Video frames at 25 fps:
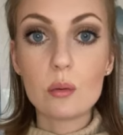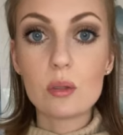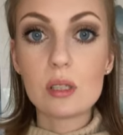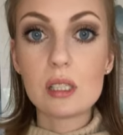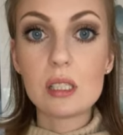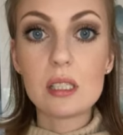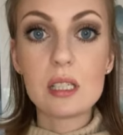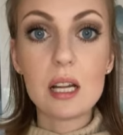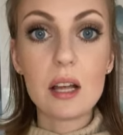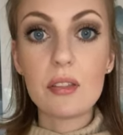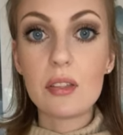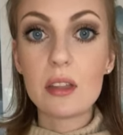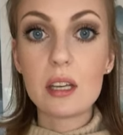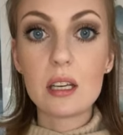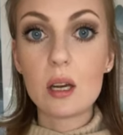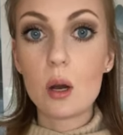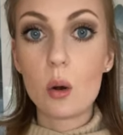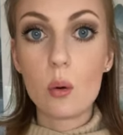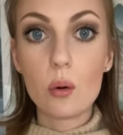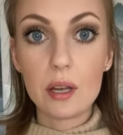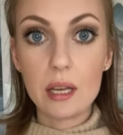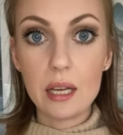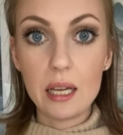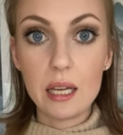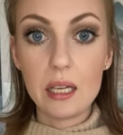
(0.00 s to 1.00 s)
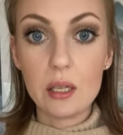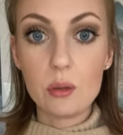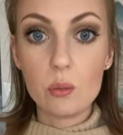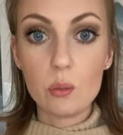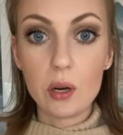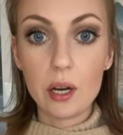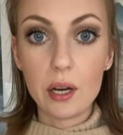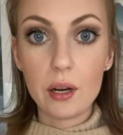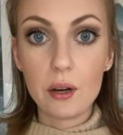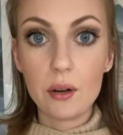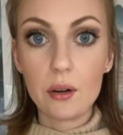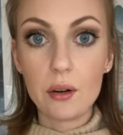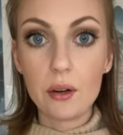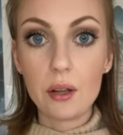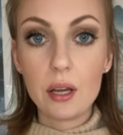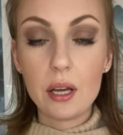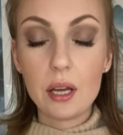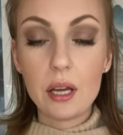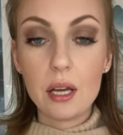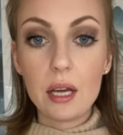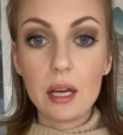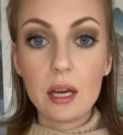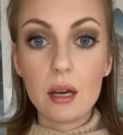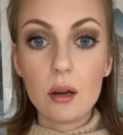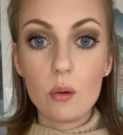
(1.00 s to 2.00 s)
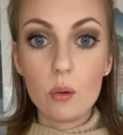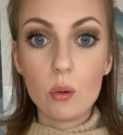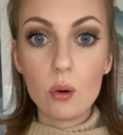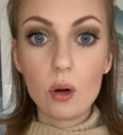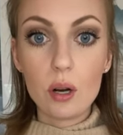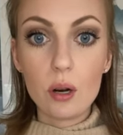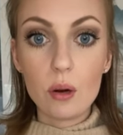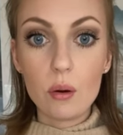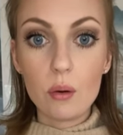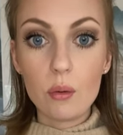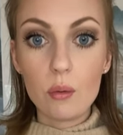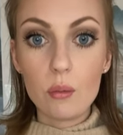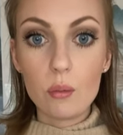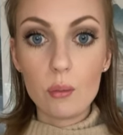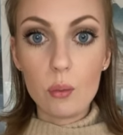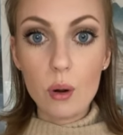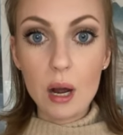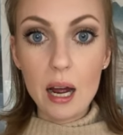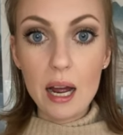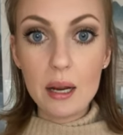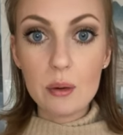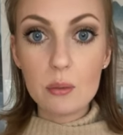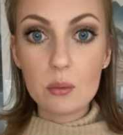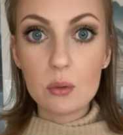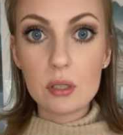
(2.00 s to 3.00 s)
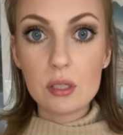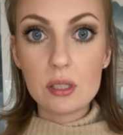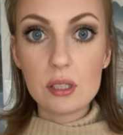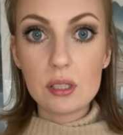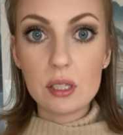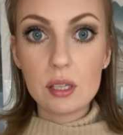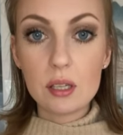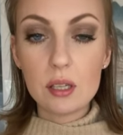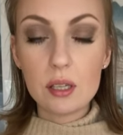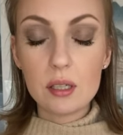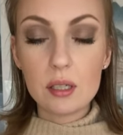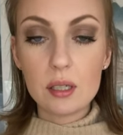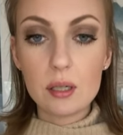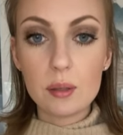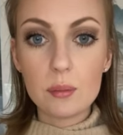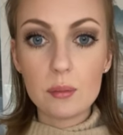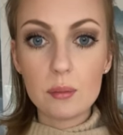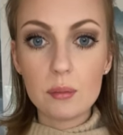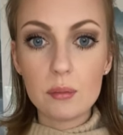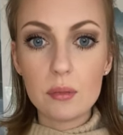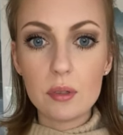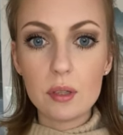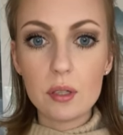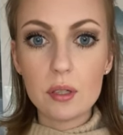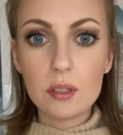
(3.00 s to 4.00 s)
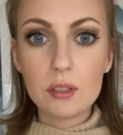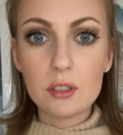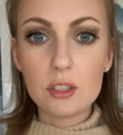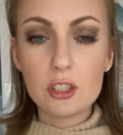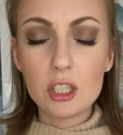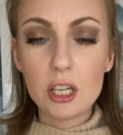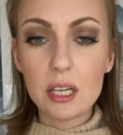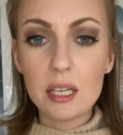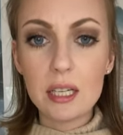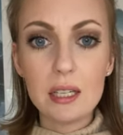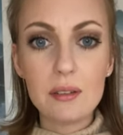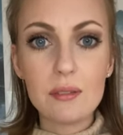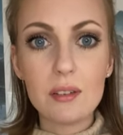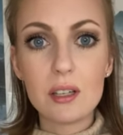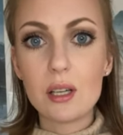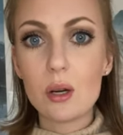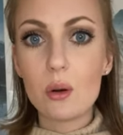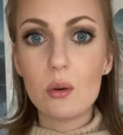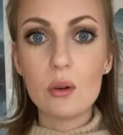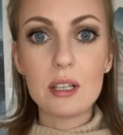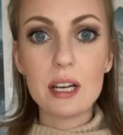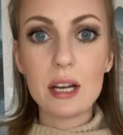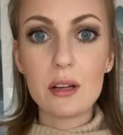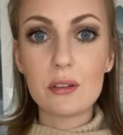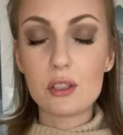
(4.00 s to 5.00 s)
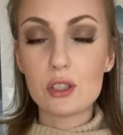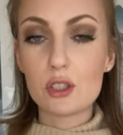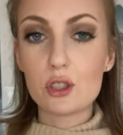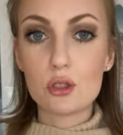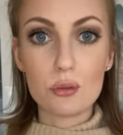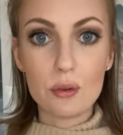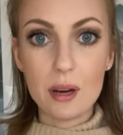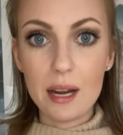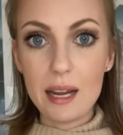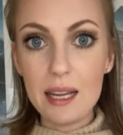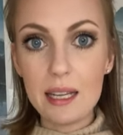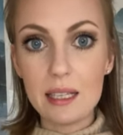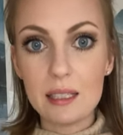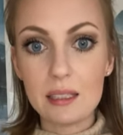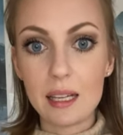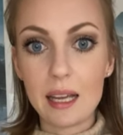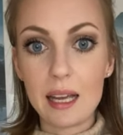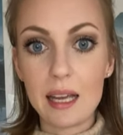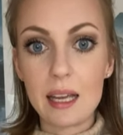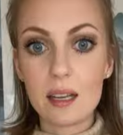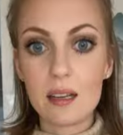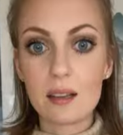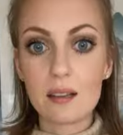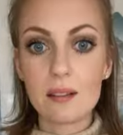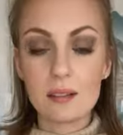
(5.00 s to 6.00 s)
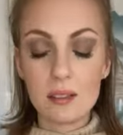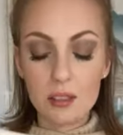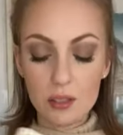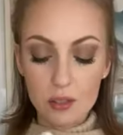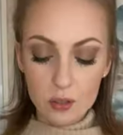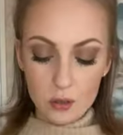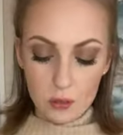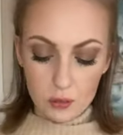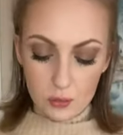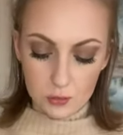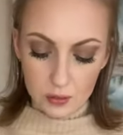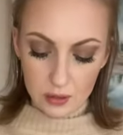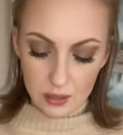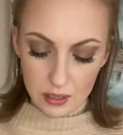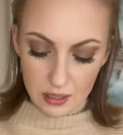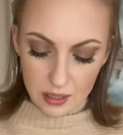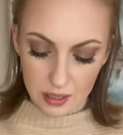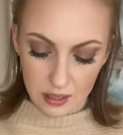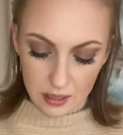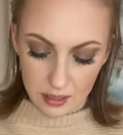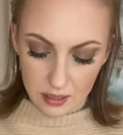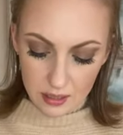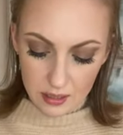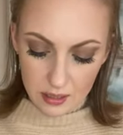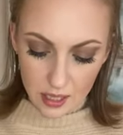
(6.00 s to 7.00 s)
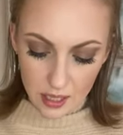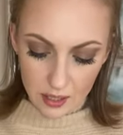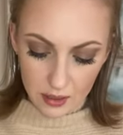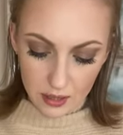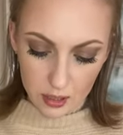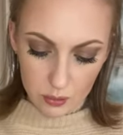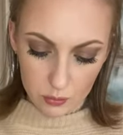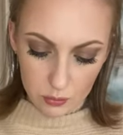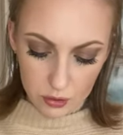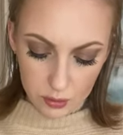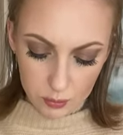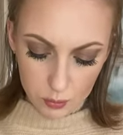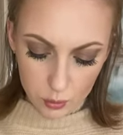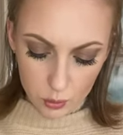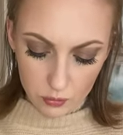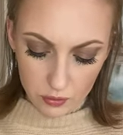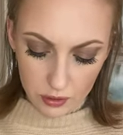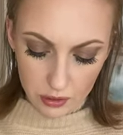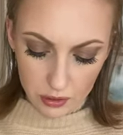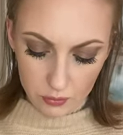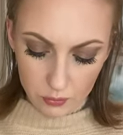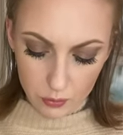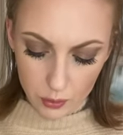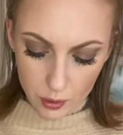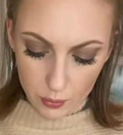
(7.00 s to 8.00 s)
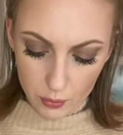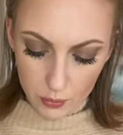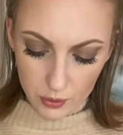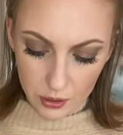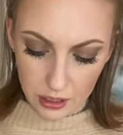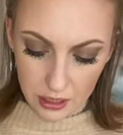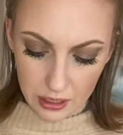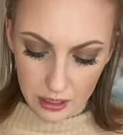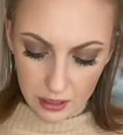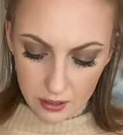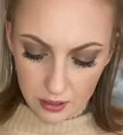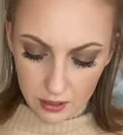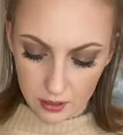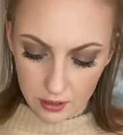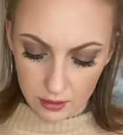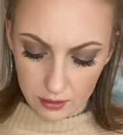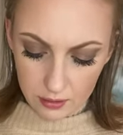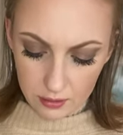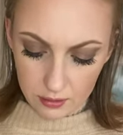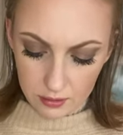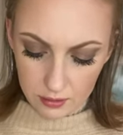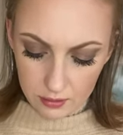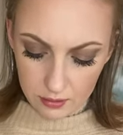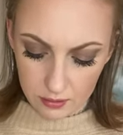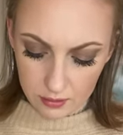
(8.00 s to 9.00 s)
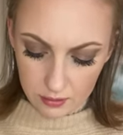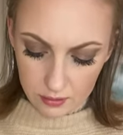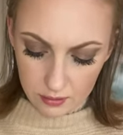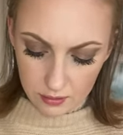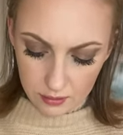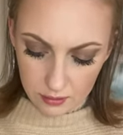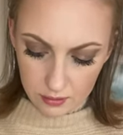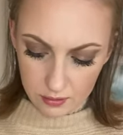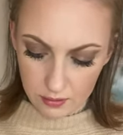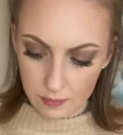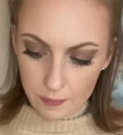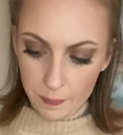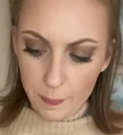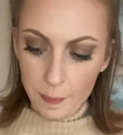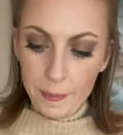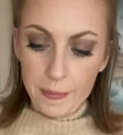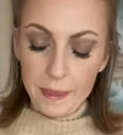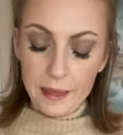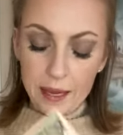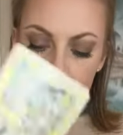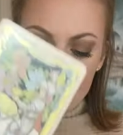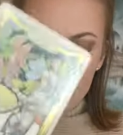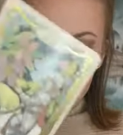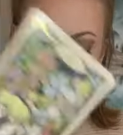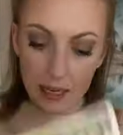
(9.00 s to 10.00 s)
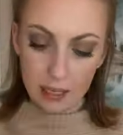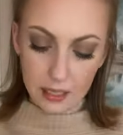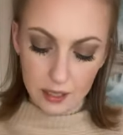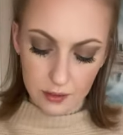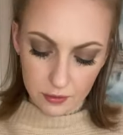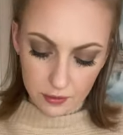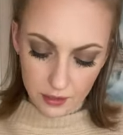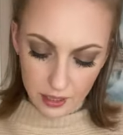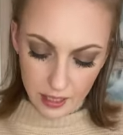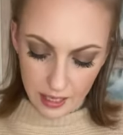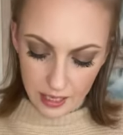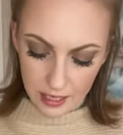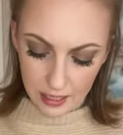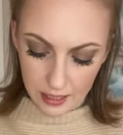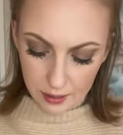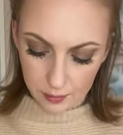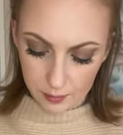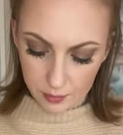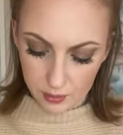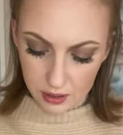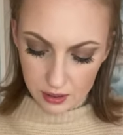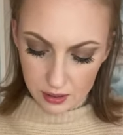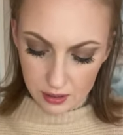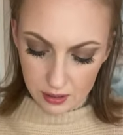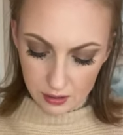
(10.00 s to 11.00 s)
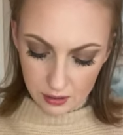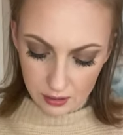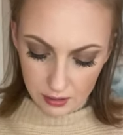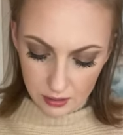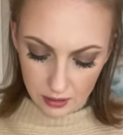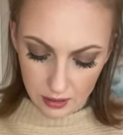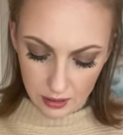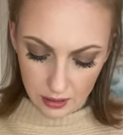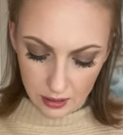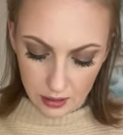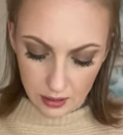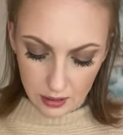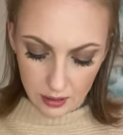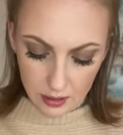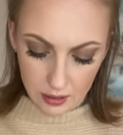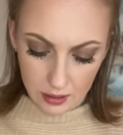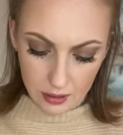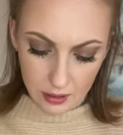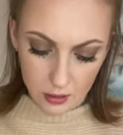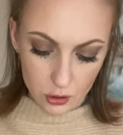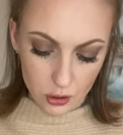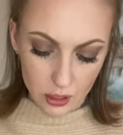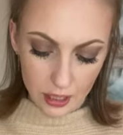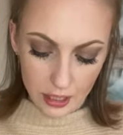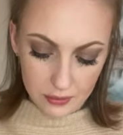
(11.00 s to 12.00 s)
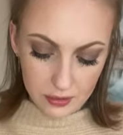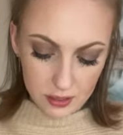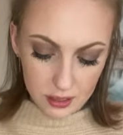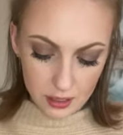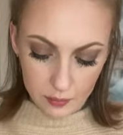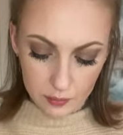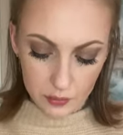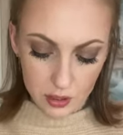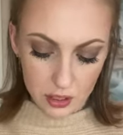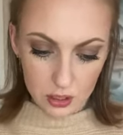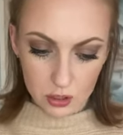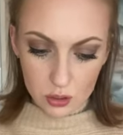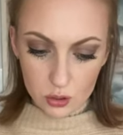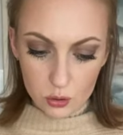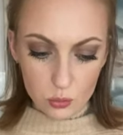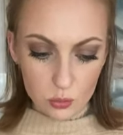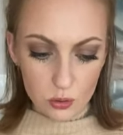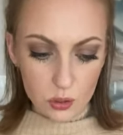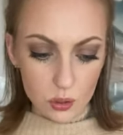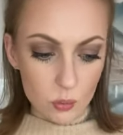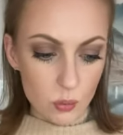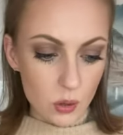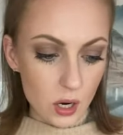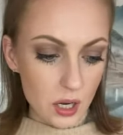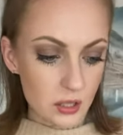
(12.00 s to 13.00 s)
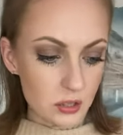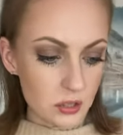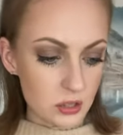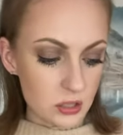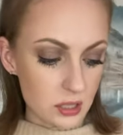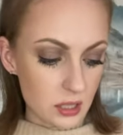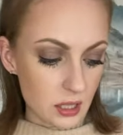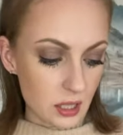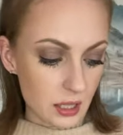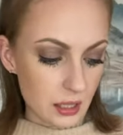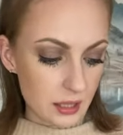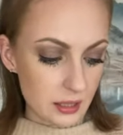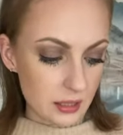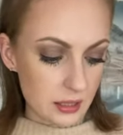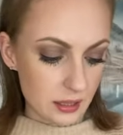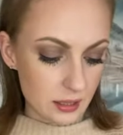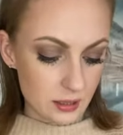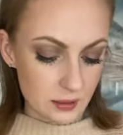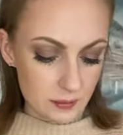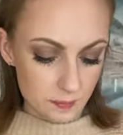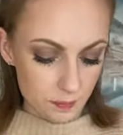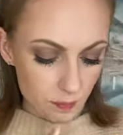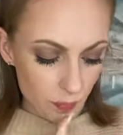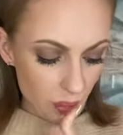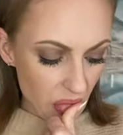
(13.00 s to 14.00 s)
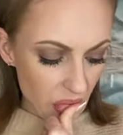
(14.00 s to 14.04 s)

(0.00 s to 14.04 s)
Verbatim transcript: was nothing going anywhere? Or why was um, shit even going down the drain? Like, you know, nothing was moving forward here. Knight of Cups could have something to do with a water sign, yeah?